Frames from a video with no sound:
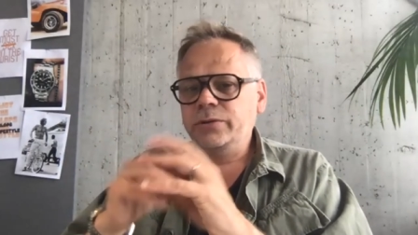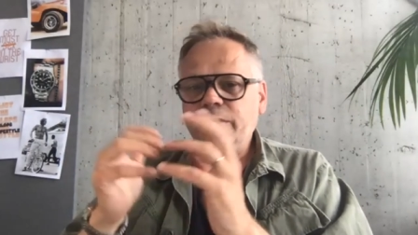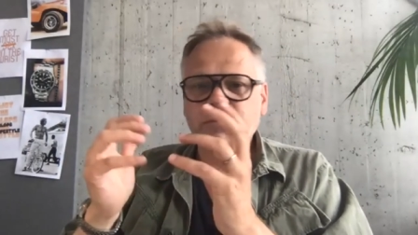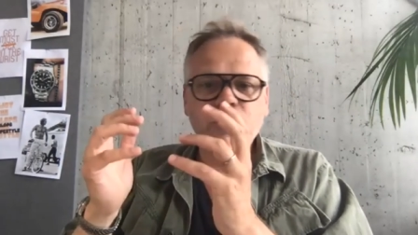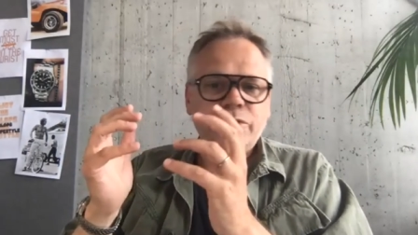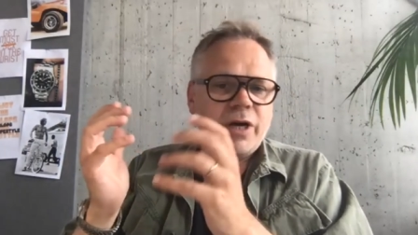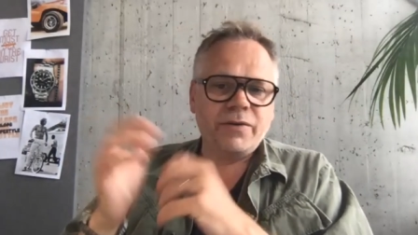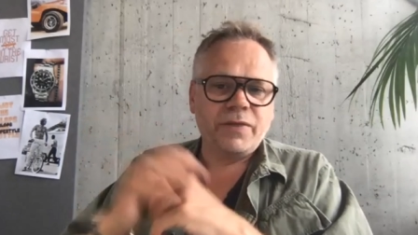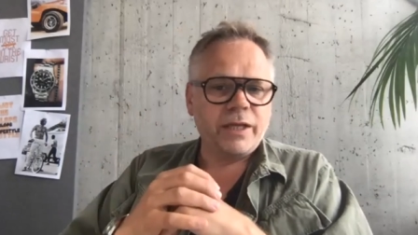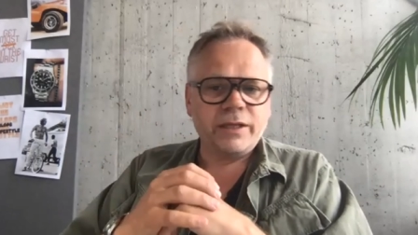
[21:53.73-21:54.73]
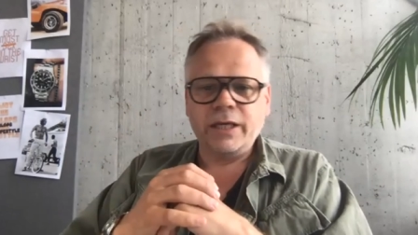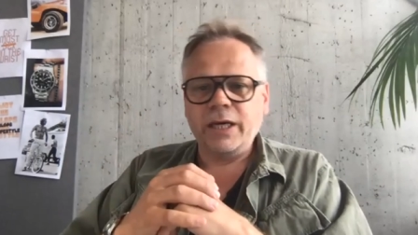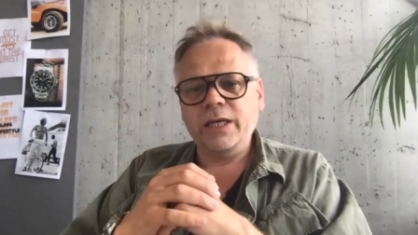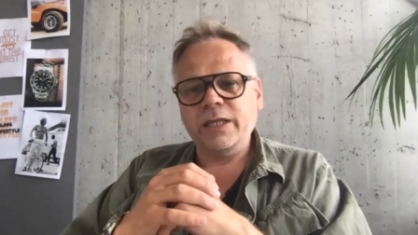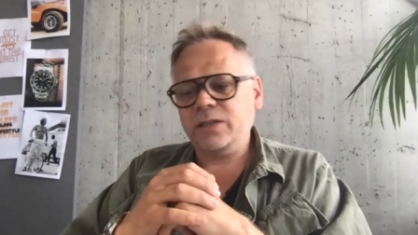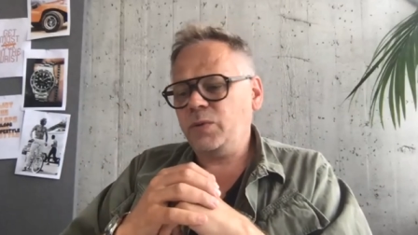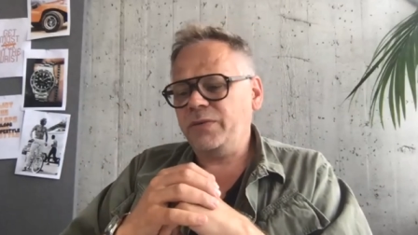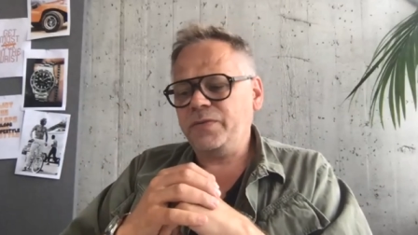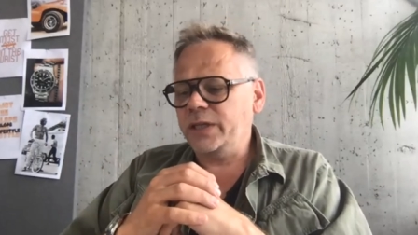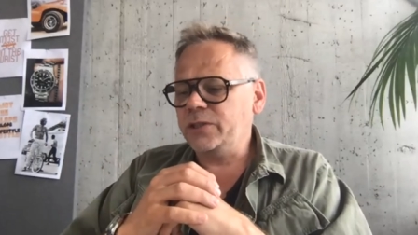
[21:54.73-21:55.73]
your mood you have that day that's
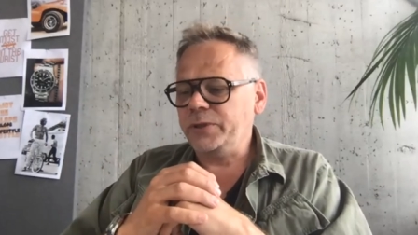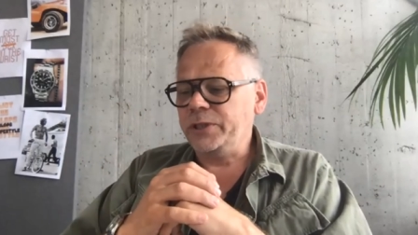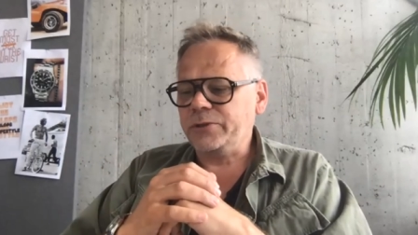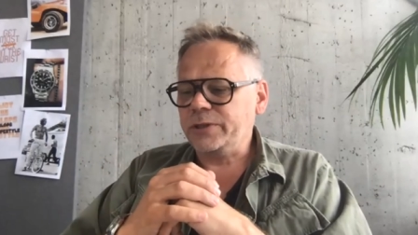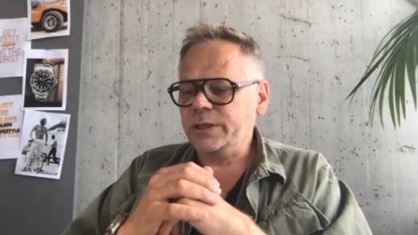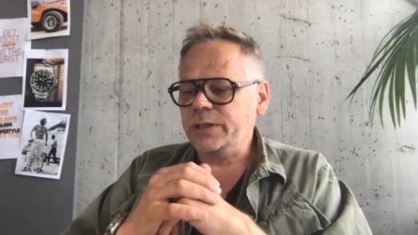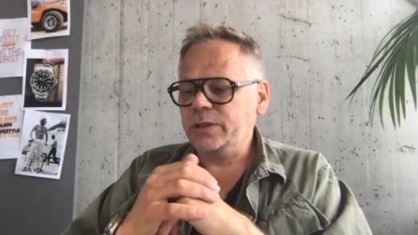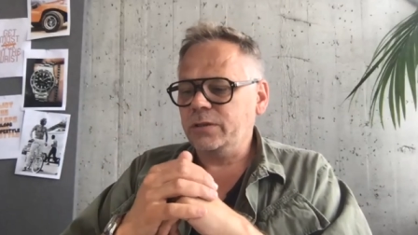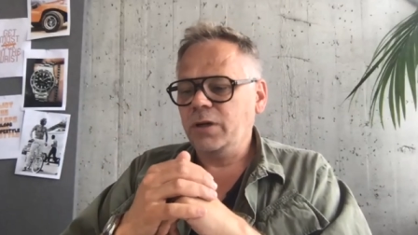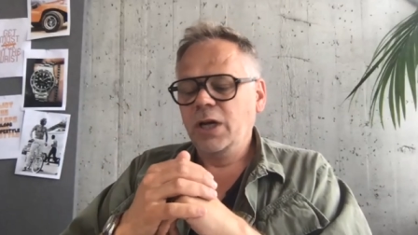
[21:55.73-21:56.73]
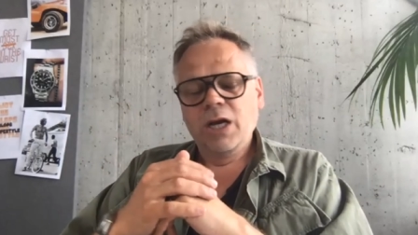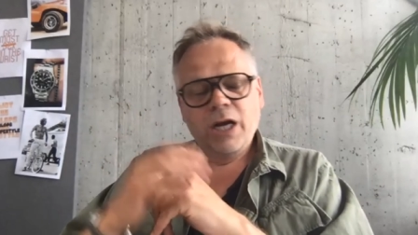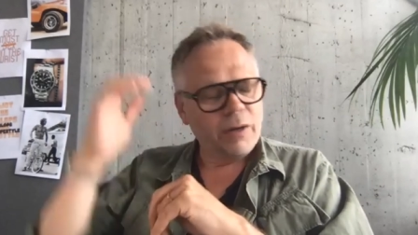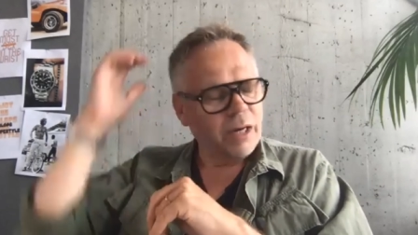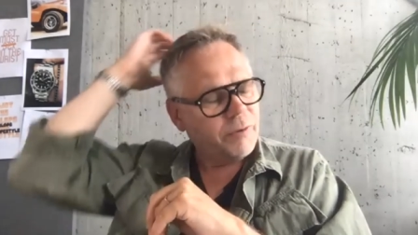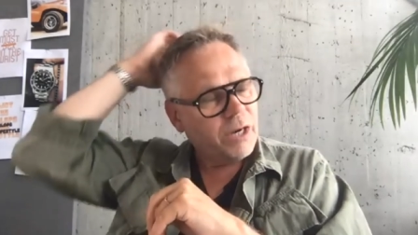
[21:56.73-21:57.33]
what i find so interesting you know I,